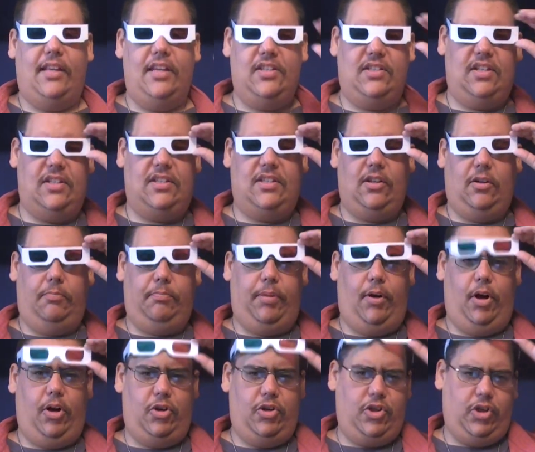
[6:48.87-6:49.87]
least it still
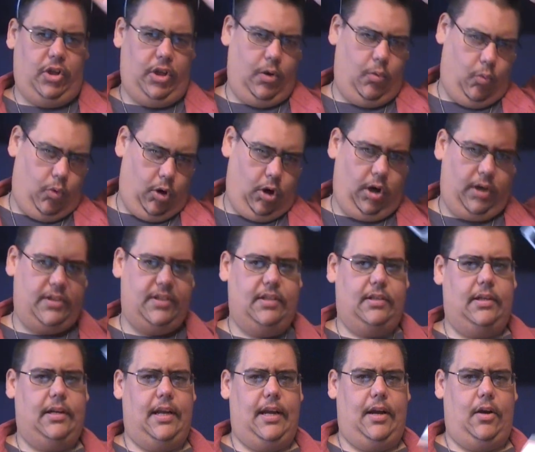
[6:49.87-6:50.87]
partially
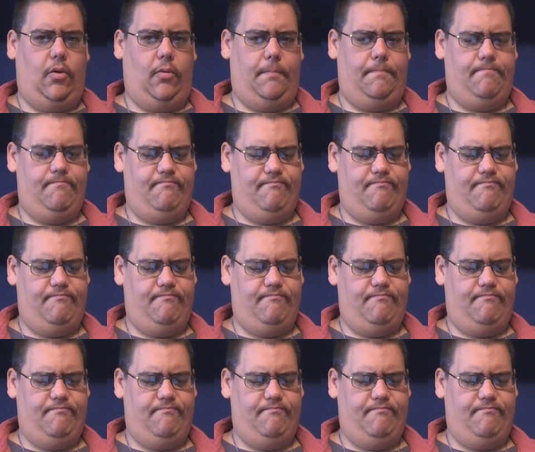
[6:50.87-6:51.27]
worked. Now,